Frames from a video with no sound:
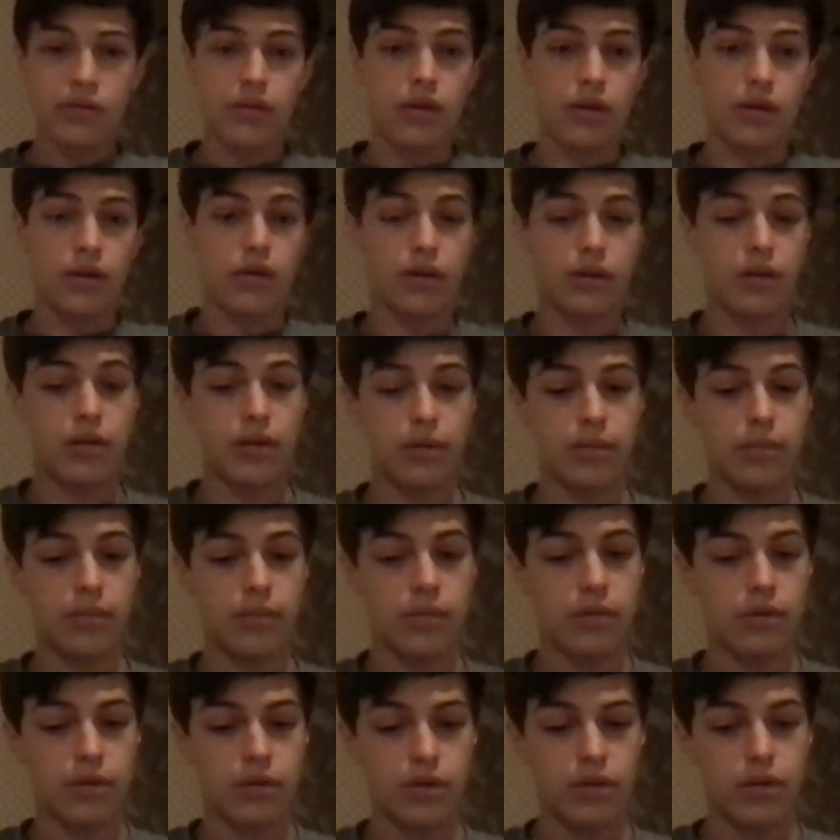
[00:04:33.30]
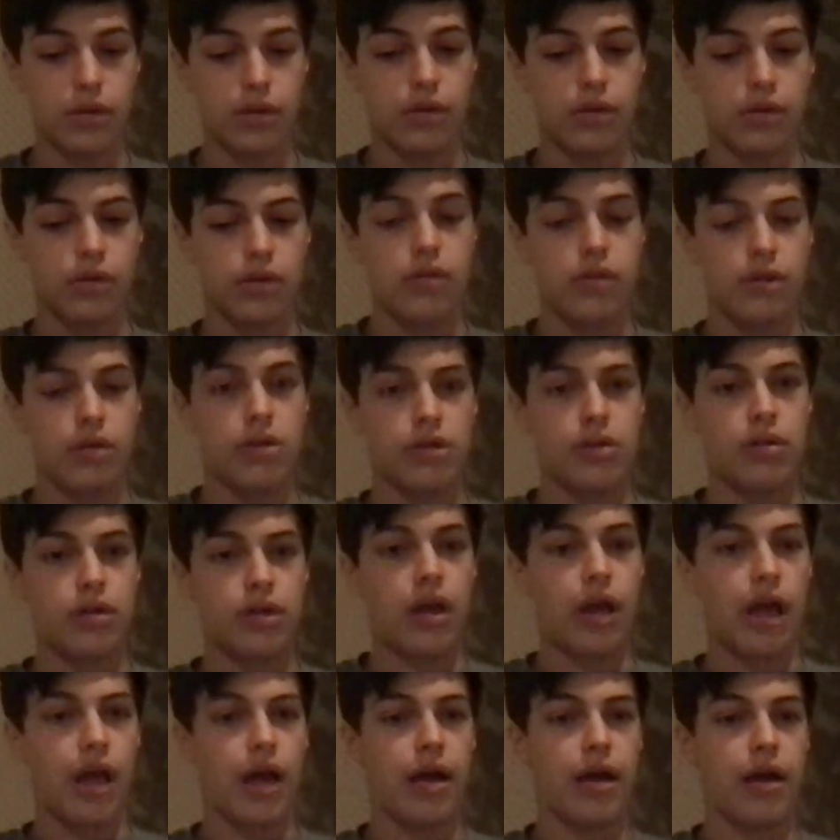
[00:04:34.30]

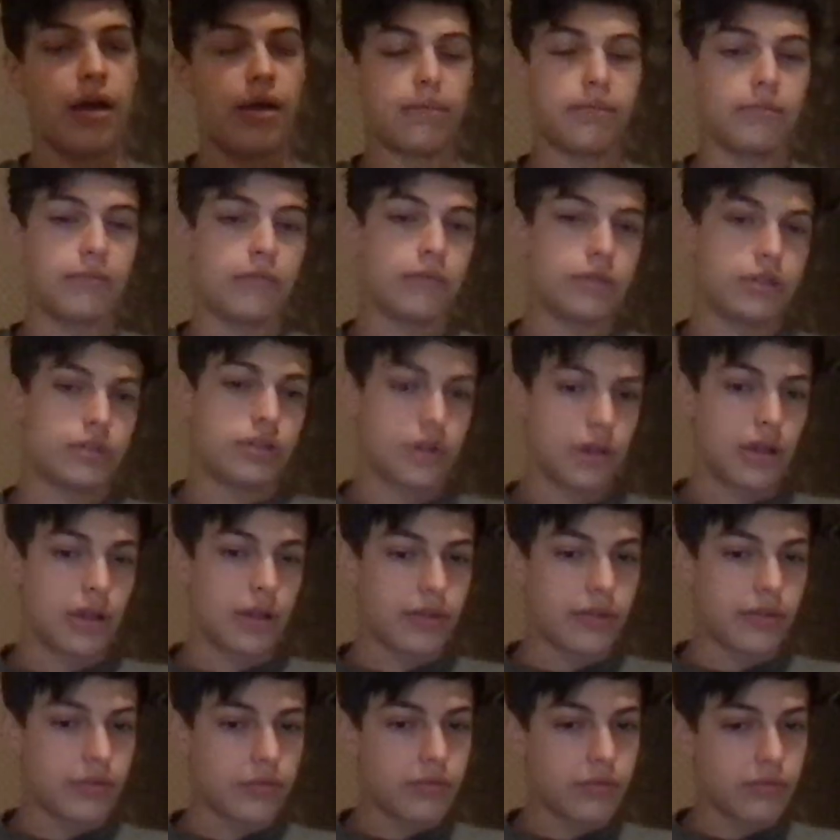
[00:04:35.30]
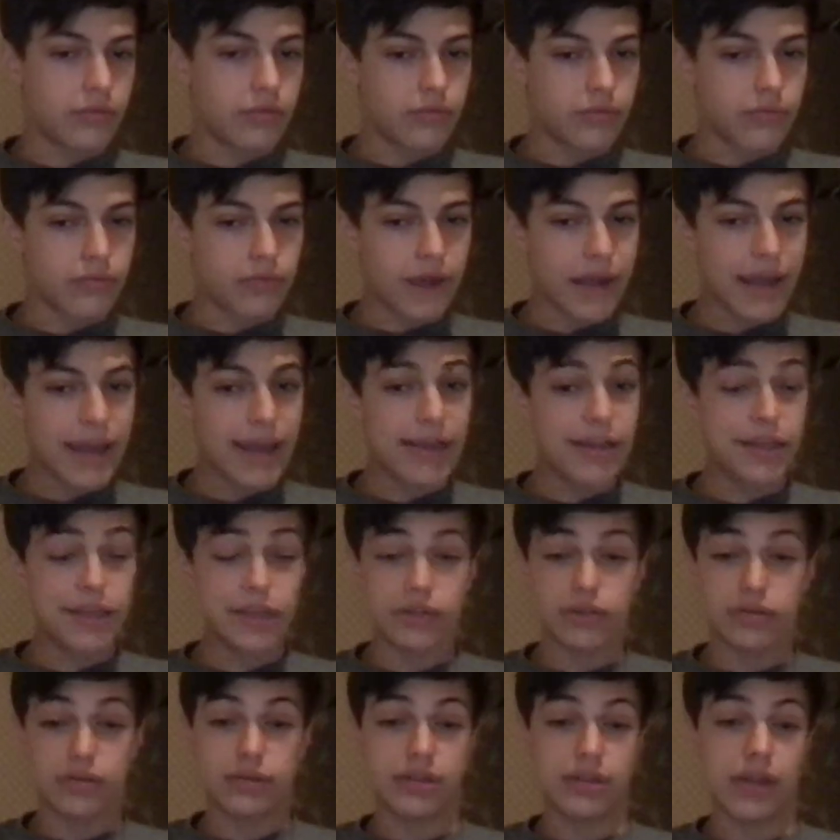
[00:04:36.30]
The
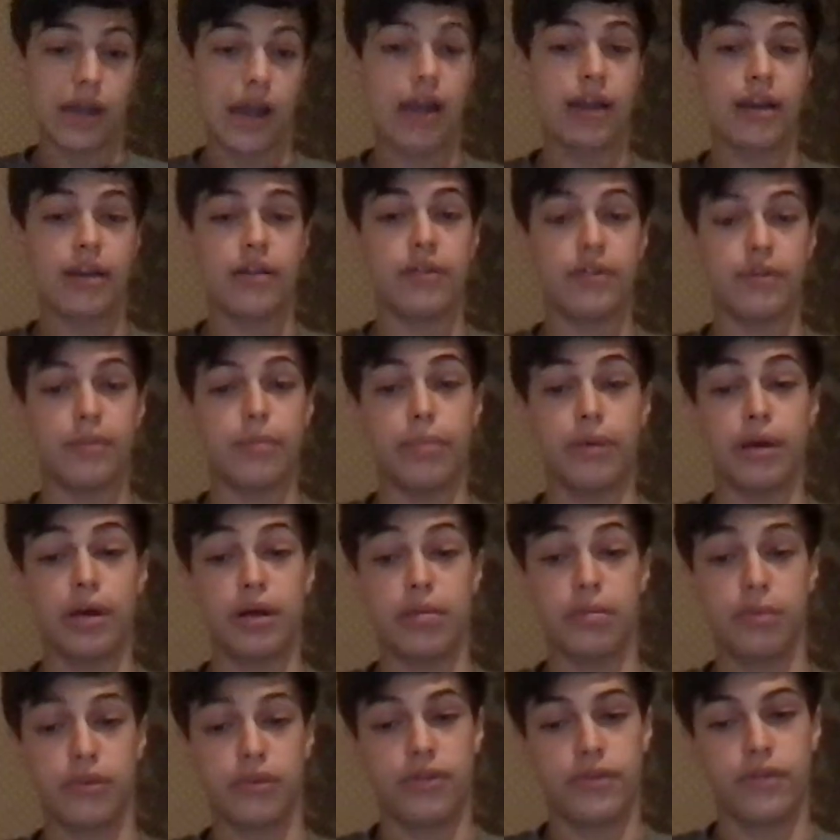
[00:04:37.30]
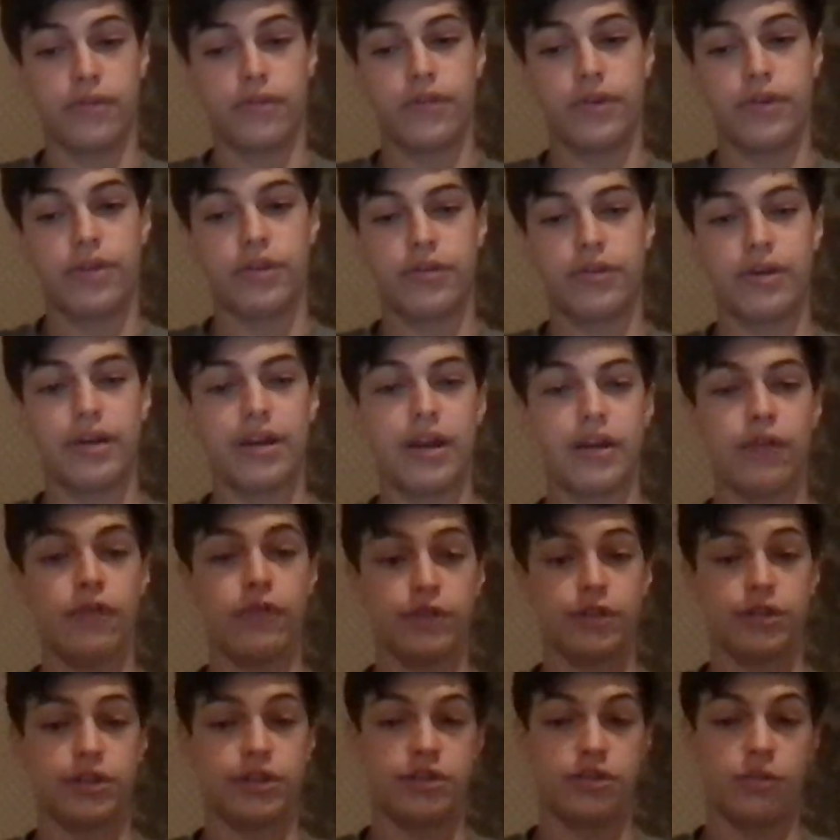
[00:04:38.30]
Rays are tied in the bottom of the fifth right now
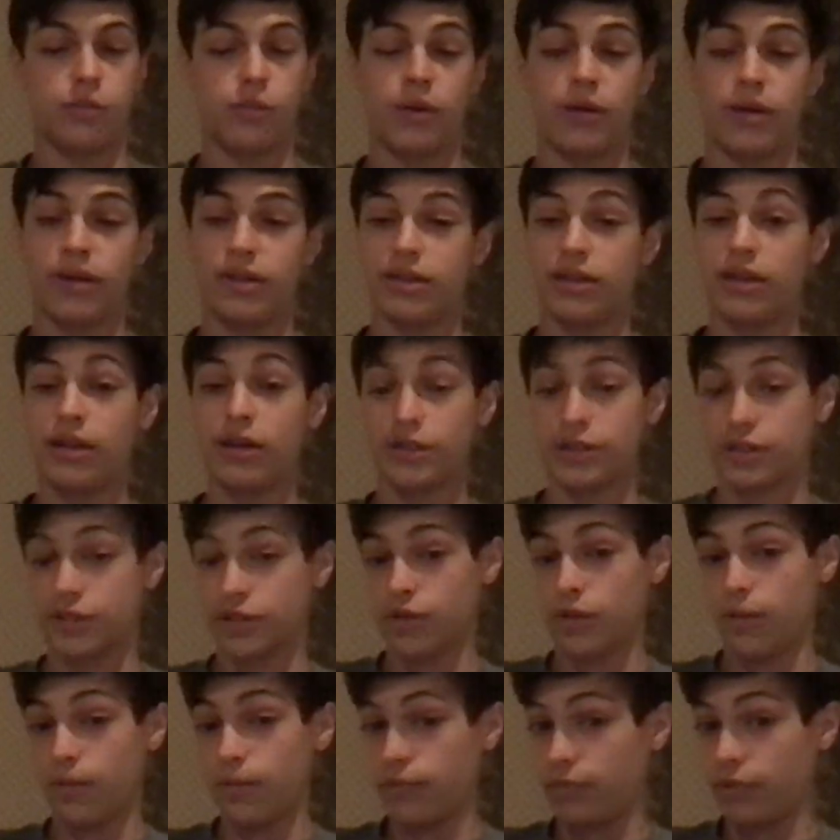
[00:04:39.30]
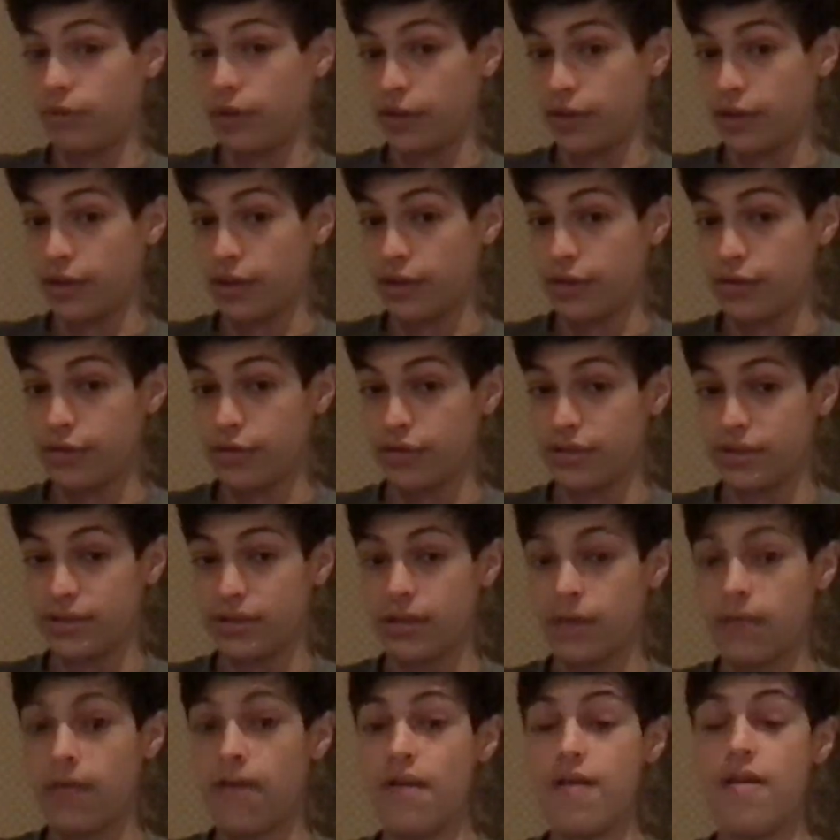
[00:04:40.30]
versus the White Sox. Hopefully they
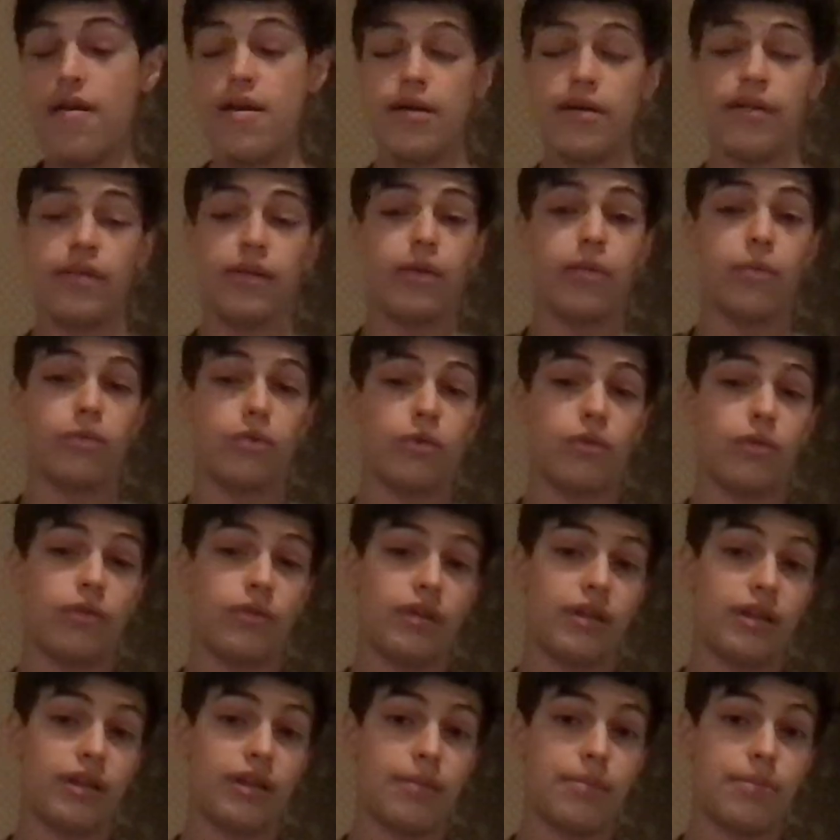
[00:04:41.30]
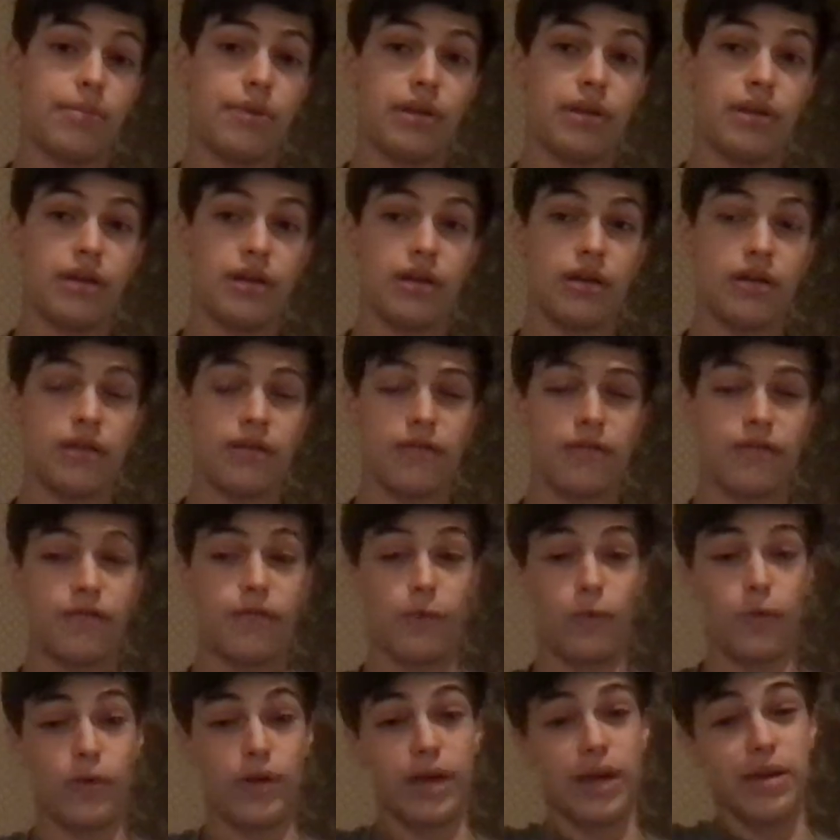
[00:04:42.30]
lose. Then we're only going to be
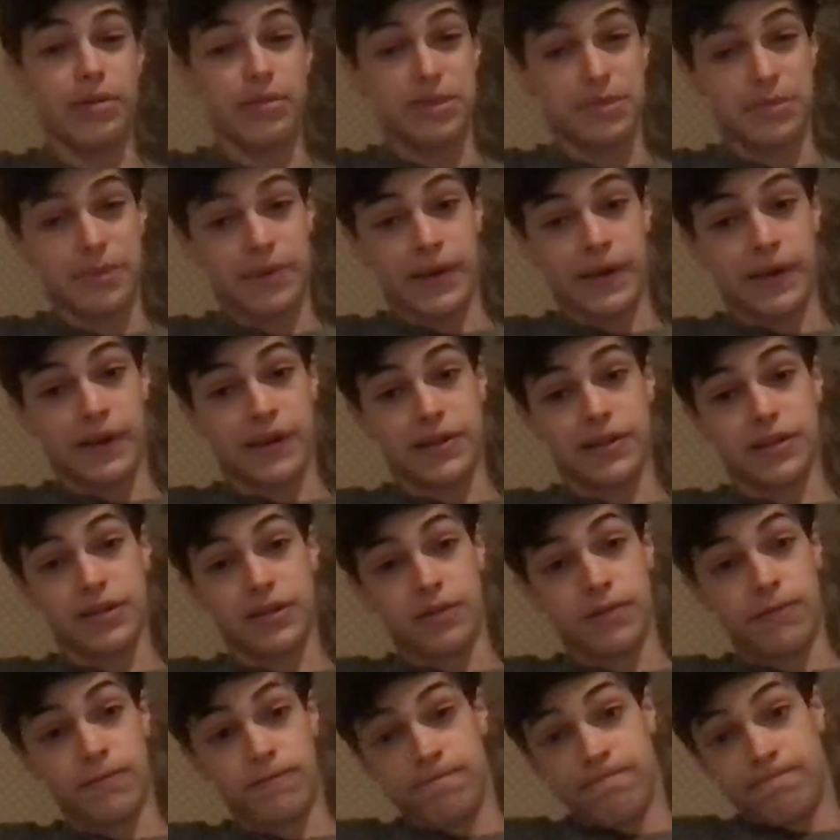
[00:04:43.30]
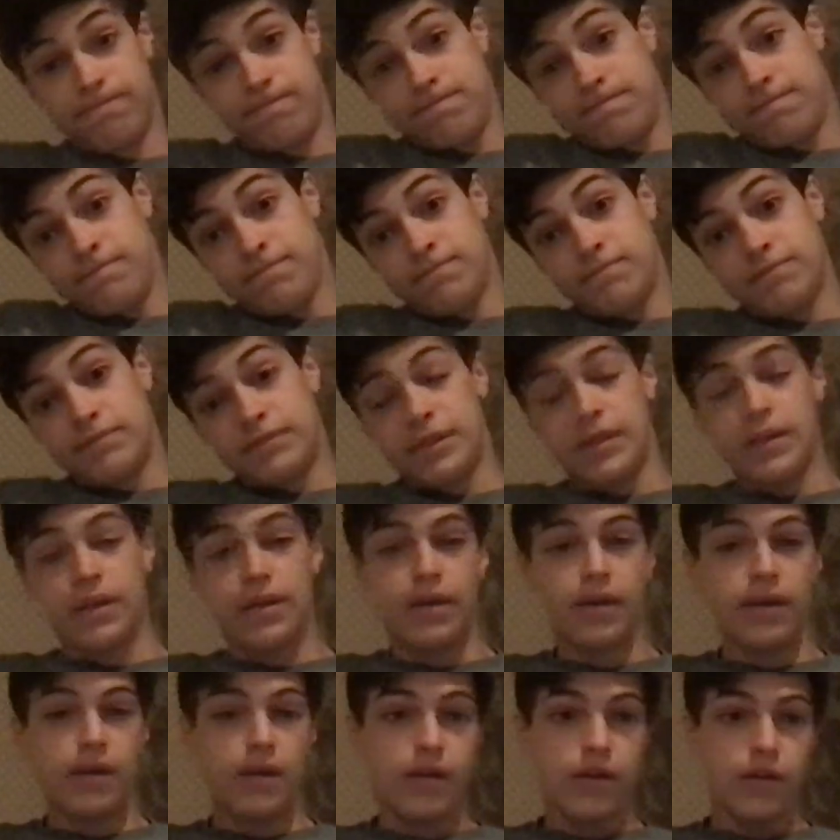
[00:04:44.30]
four games back. So,
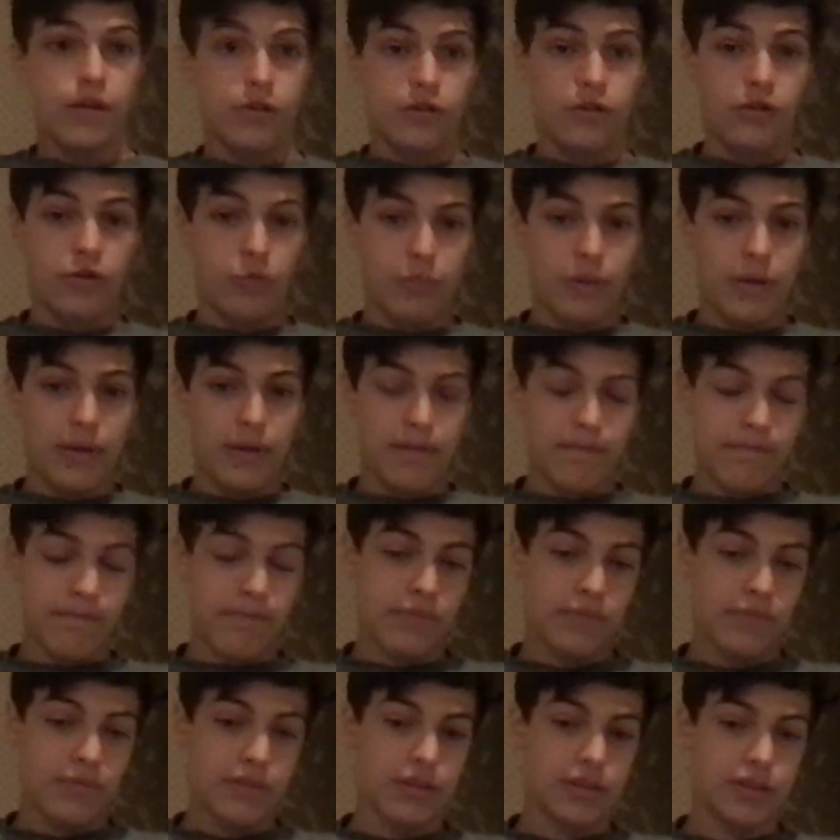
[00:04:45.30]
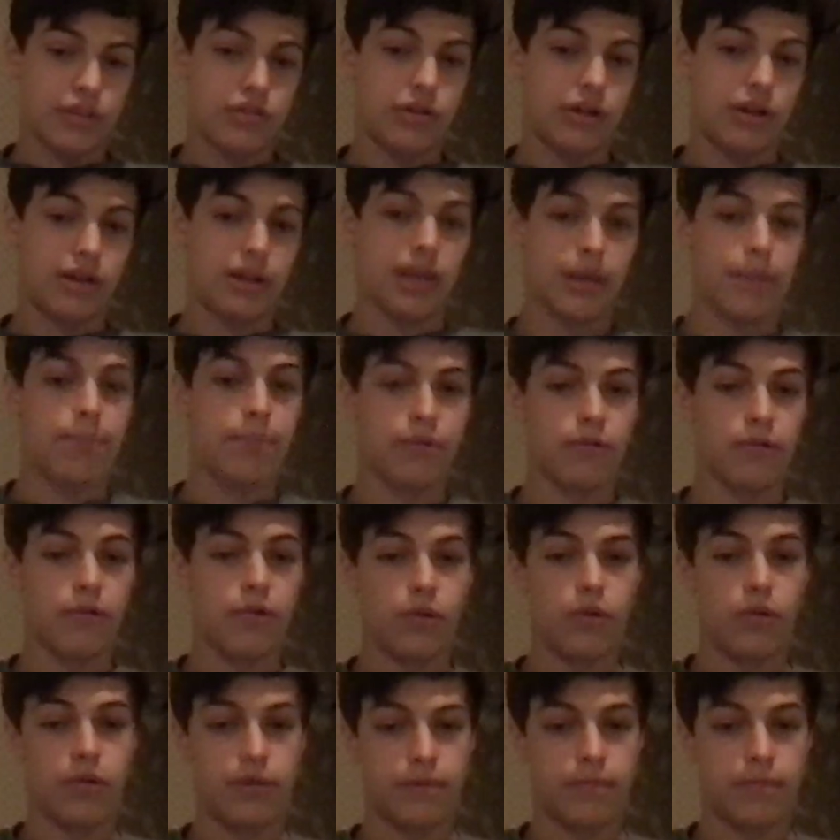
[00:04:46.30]
good win. Let's try to keep it
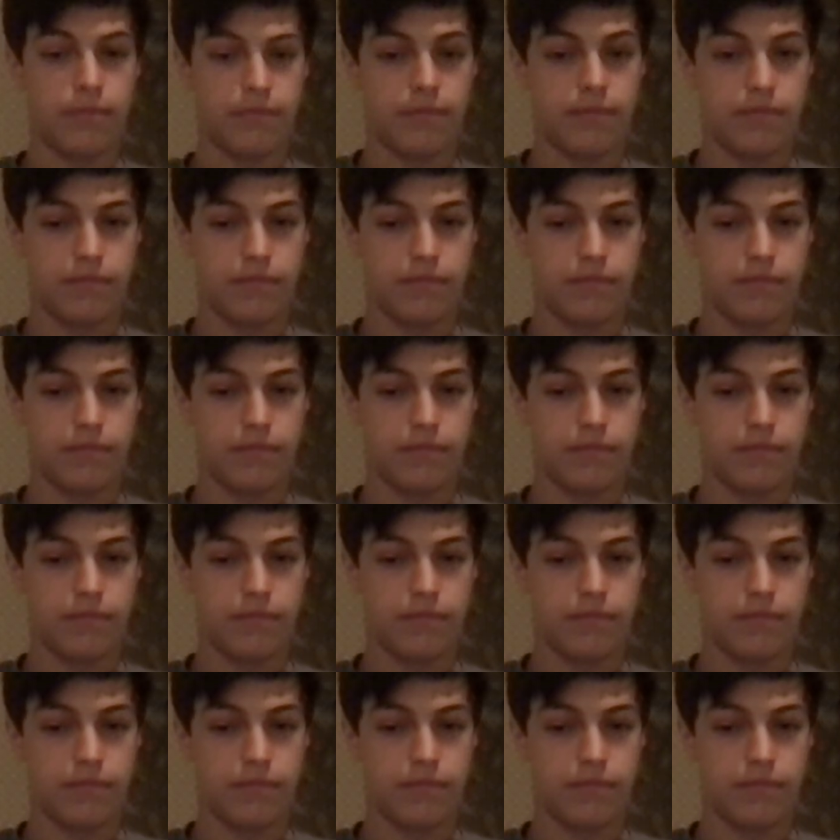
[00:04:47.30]
rolling.